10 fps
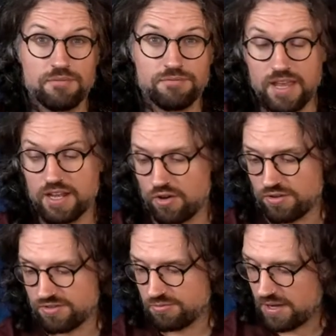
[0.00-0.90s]
fear
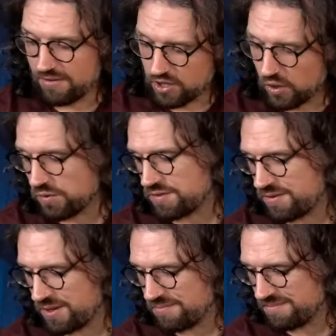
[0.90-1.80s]
not, we have a course
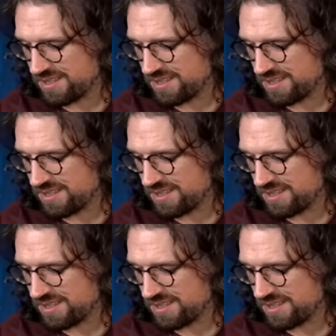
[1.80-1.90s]
for you.